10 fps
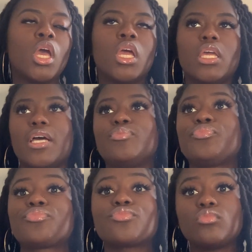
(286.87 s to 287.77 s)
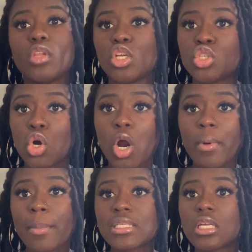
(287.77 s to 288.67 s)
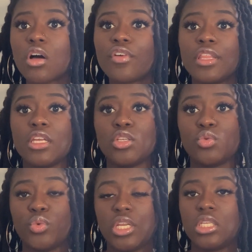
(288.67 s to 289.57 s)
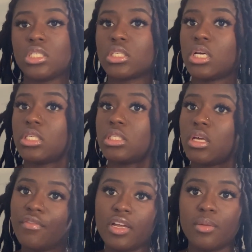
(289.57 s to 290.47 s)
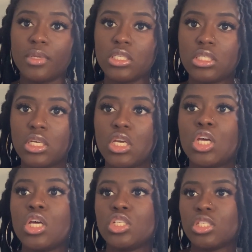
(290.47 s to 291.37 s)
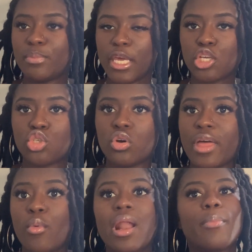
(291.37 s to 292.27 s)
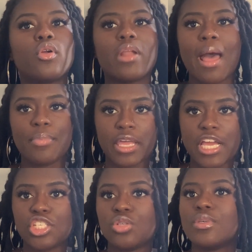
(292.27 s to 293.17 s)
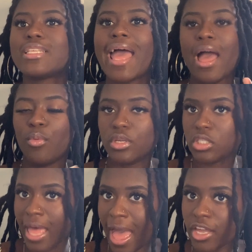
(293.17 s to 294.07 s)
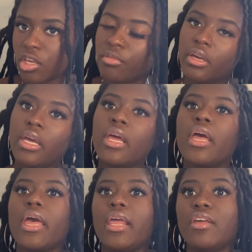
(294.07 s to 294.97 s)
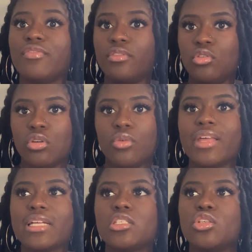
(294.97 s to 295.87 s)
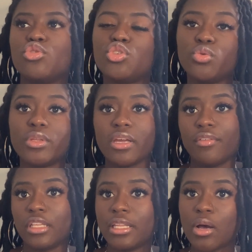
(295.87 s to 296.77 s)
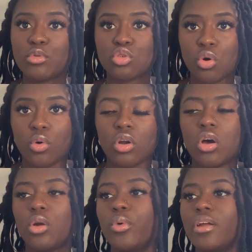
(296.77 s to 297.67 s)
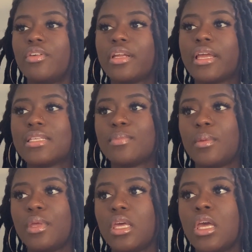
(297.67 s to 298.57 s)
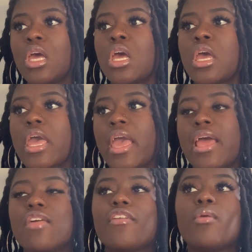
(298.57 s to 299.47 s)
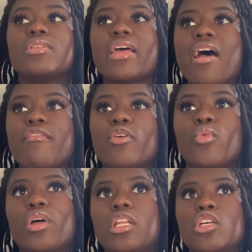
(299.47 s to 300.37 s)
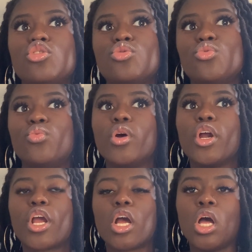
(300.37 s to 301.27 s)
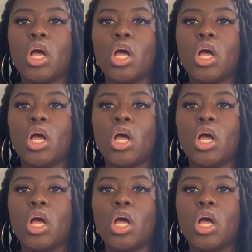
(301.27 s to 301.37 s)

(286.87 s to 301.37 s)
yeah, told her about myself, and then we discuss availability, just making sure that what I put on the application was accurate, and if that's still true with everything that was going on or whatever the case may be. and if I was ever willing to work,